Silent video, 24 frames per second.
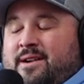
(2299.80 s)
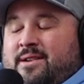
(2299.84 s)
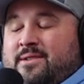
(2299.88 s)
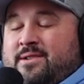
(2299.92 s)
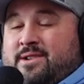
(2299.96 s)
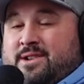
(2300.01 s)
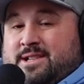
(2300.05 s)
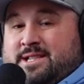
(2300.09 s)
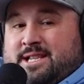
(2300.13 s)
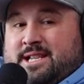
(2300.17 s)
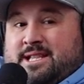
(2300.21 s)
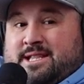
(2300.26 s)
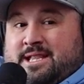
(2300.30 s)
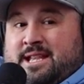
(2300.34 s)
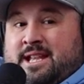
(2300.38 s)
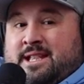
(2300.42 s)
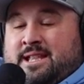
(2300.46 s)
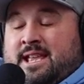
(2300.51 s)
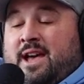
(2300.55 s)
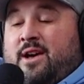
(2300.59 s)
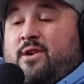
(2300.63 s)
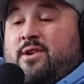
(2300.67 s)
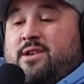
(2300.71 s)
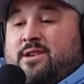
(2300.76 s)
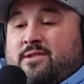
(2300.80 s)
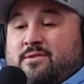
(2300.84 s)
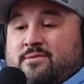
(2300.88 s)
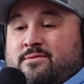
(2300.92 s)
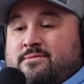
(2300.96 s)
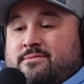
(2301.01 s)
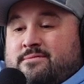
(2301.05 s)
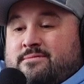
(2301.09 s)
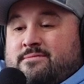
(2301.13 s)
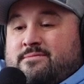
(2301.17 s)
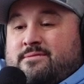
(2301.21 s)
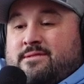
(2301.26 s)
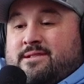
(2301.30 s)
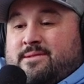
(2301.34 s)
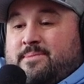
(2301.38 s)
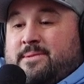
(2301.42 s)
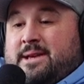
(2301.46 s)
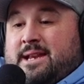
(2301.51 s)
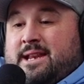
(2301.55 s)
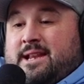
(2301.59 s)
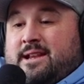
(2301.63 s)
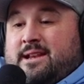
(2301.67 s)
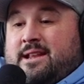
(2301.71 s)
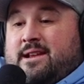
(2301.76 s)
because they tell you at the
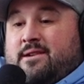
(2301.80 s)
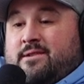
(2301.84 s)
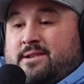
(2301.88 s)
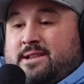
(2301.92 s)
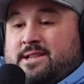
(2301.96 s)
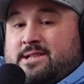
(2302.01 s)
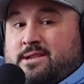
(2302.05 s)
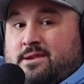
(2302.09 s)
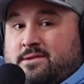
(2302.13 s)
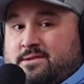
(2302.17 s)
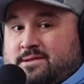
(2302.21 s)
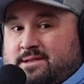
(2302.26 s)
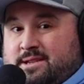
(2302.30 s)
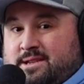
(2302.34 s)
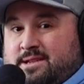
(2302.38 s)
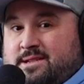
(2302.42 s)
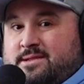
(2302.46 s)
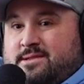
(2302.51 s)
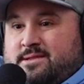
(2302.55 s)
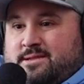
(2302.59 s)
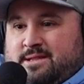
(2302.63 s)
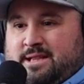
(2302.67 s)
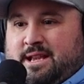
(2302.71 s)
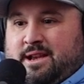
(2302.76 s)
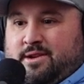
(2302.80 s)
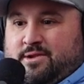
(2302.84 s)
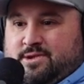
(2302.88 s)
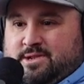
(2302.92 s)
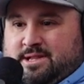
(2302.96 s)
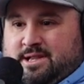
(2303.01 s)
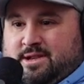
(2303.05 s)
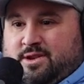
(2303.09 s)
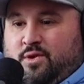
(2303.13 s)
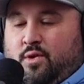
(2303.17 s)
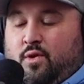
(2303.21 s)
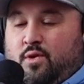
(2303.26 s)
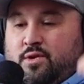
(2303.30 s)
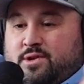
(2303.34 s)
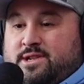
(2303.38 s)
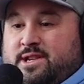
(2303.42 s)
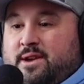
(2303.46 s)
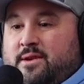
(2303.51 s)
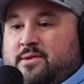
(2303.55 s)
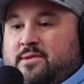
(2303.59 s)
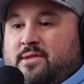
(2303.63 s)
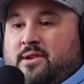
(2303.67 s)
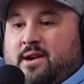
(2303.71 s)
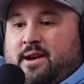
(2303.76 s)
beginning of the year, here's the course
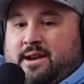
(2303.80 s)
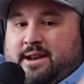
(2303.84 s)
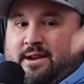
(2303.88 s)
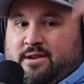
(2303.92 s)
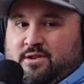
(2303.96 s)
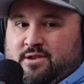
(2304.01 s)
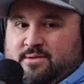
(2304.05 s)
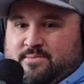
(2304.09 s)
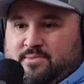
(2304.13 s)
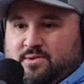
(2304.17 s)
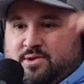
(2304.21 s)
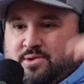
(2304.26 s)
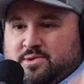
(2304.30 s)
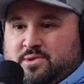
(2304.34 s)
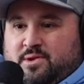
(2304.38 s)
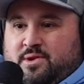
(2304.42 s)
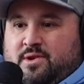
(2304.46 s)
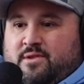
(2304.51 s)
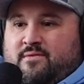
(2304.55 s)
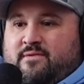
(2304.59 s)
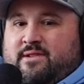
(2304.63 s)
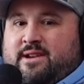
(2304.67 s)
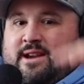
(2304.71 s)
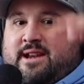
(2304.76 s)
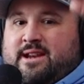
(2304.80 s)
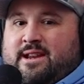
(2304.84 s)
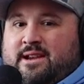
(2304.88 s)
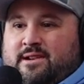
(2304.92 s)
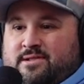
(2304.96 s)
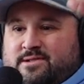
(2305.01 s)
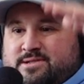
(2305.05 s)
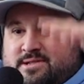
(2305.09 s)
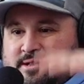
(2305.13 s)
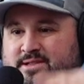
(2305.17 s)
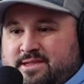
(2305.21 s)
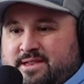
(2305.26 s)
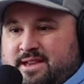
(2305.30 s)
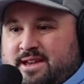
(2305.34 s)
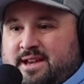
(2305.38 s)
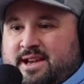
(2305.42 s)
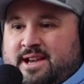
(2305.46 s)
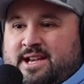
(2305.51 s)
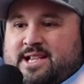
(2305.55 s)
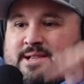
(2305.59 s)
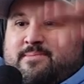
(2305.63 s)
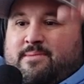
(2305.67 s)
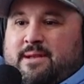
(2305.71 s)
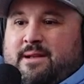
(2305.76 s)
outline, here are the books you're going to read, here's the
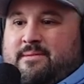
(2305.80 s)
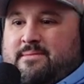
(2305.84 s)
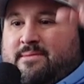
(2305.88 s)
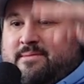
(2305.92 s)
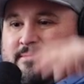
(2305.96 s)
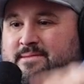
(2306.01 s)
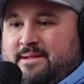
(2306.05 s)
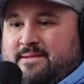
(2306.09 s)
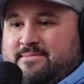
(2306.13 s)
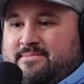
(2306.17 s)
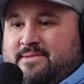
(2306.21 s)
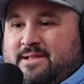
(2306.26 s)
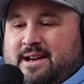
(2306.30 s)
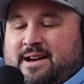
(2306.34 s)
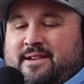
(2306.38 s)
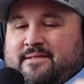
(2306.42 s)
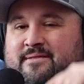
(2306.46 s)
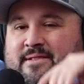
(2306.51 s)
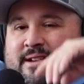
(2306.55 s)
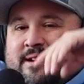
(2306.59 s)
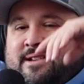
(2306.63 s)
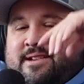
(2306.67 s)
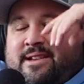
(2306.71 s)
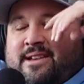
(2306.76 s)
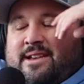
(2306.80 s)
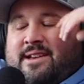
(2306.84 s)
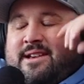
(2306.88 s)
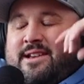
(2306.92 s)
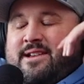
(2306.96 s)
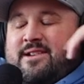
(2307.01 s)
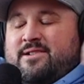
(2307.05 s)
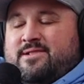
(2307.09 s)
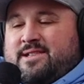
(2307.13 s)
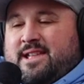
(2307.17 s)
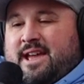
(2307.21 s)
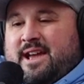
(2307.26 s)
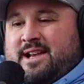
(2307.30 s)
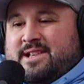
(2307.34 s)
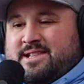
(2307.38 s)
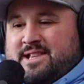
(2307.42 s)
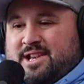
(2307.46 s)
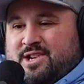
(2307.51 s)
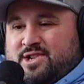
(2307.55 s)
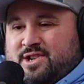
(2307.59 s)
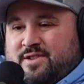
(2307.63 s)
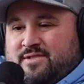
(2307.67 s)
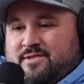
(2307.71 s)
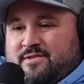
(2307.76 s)
things, blah blah blah blah, right? Here's the
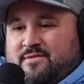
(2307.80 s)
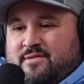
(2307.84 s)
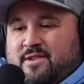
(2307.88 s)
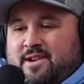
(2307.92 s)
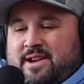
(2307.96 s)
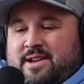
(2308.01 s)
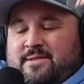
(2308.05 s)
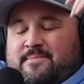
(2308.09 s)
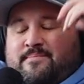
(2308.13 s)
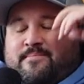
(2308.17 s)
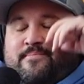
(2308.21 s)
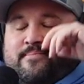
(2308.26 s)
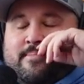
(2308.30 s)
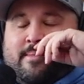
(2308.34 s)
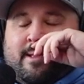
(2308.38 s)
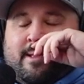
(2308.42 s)
essays you had to write.